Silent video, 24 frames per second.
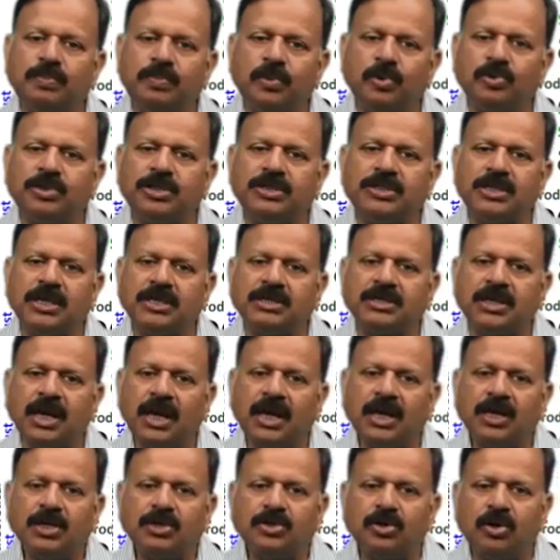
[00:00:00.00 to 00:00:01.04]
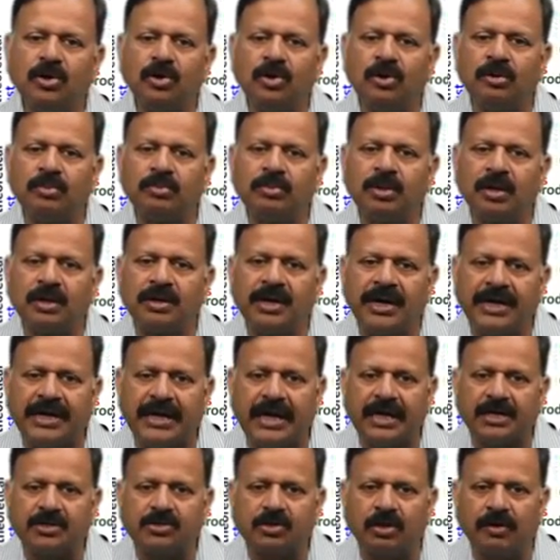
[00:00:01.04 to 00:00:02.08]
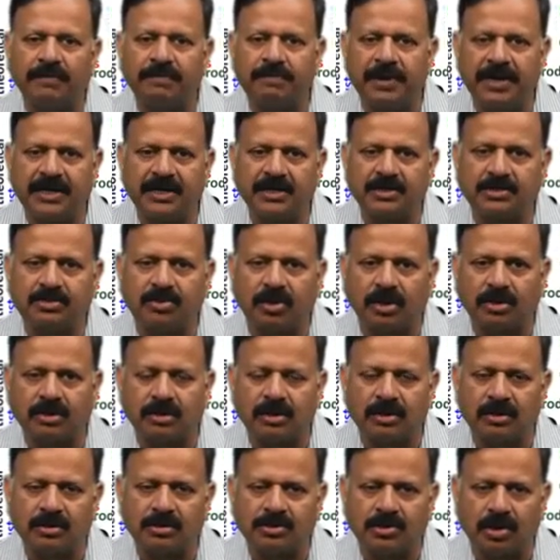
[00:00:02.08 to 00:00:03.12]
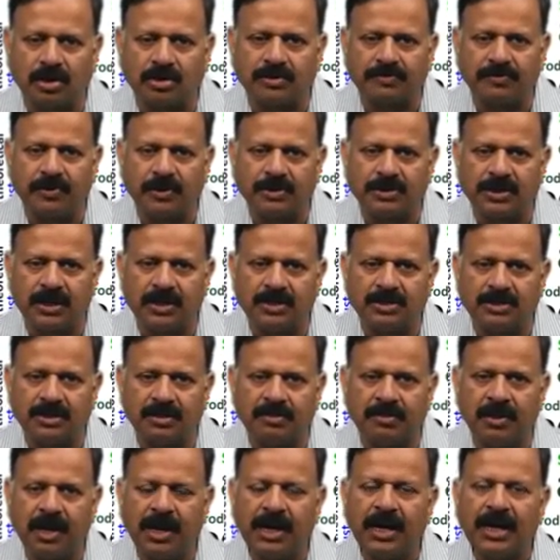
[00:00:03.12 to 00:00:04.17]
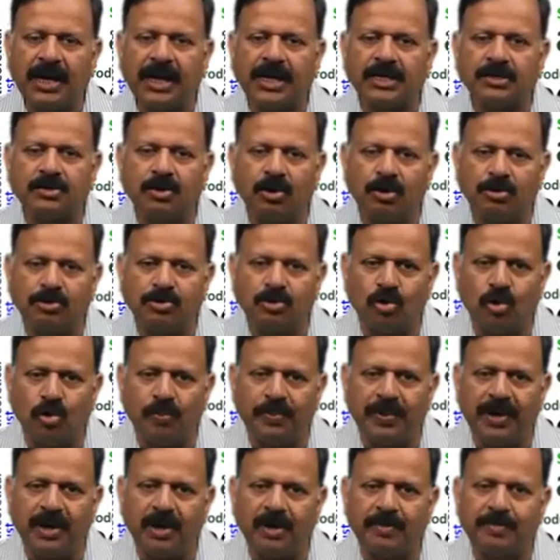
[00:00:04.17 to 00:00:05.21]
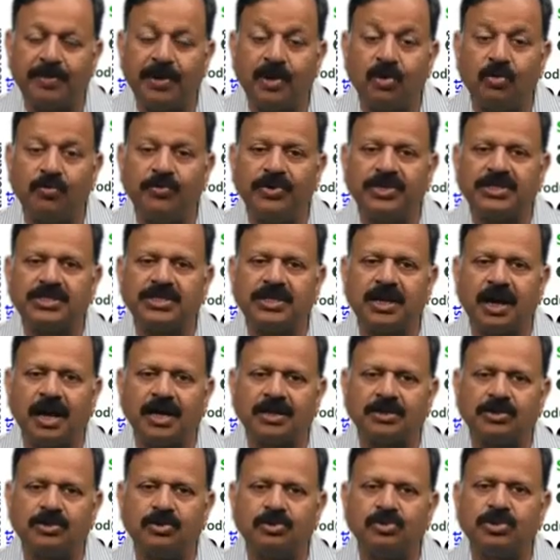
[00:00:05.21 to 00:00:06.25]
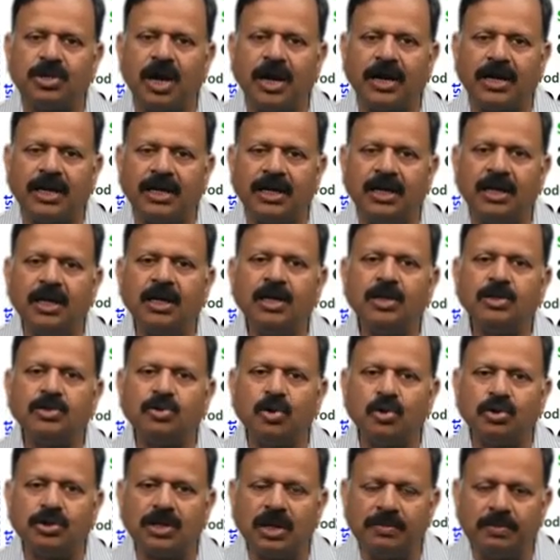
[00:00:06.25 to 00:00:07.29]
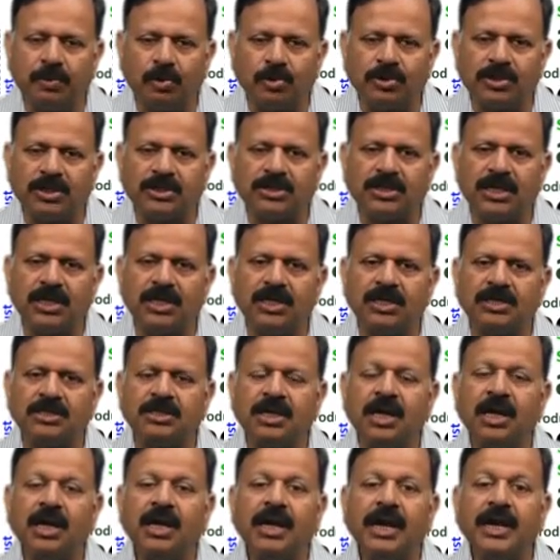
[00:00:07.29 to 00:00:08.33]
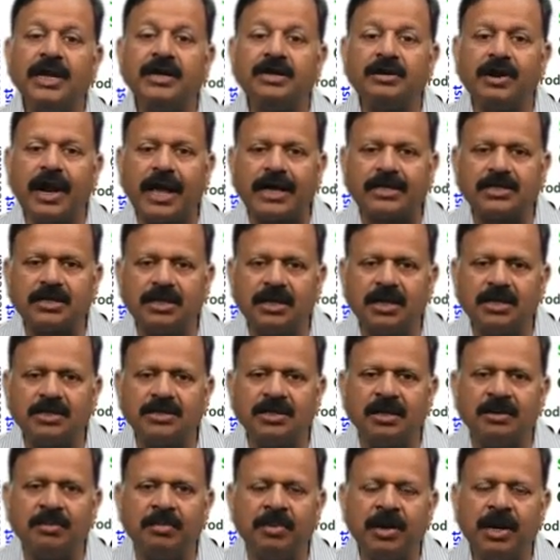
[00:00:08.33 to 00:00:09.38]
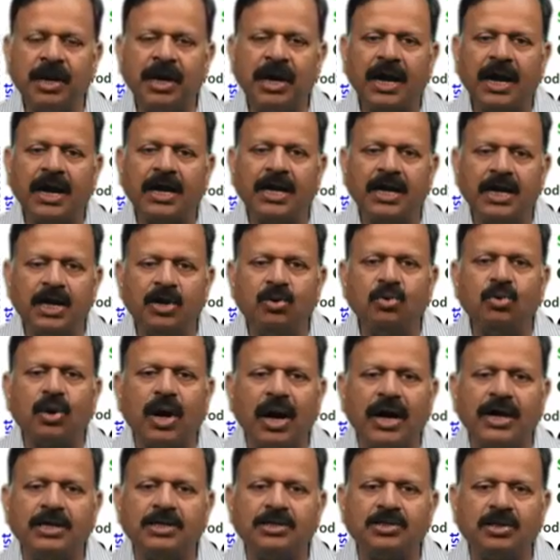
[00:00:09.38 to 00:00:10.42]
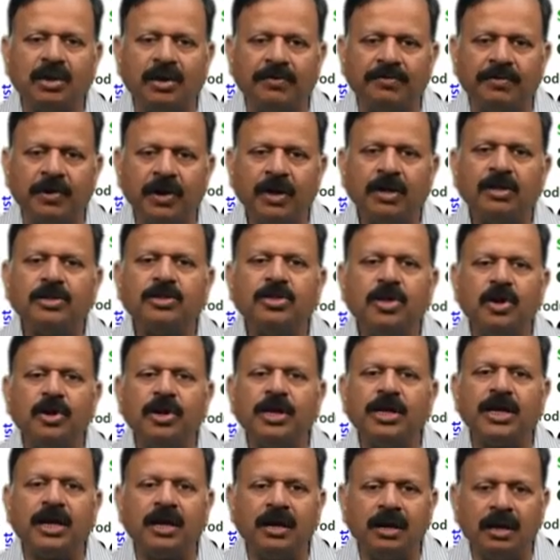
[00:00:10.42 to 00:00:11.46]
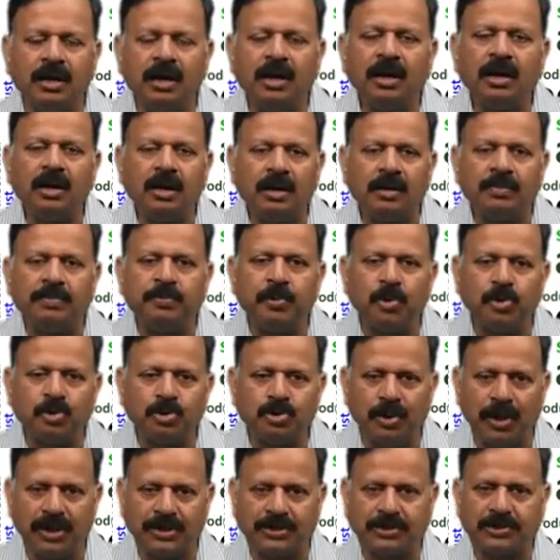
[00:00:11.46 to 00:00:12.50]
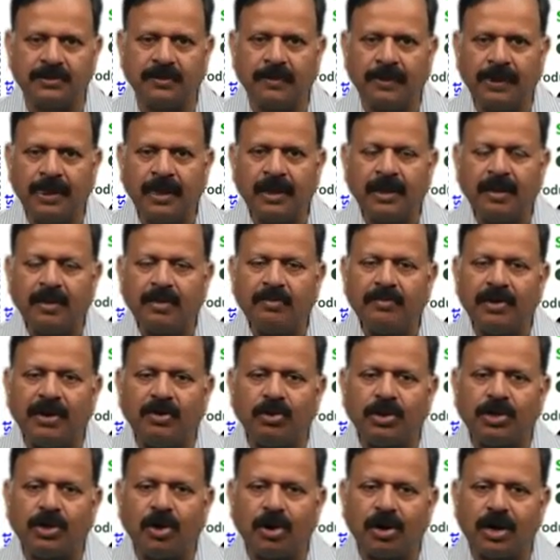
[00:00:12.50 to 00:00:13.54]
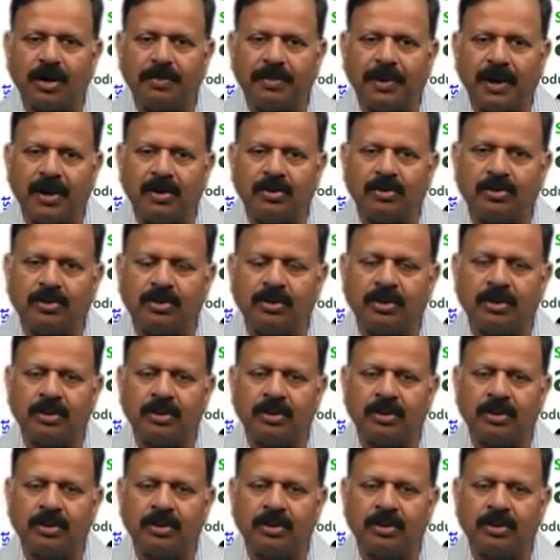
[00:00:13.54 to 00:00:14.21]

processes. So the critiques of British structure functionalism has also opened up new vistas to study social processes, interactionism, and new kinds of theoretical postulates. When we talk about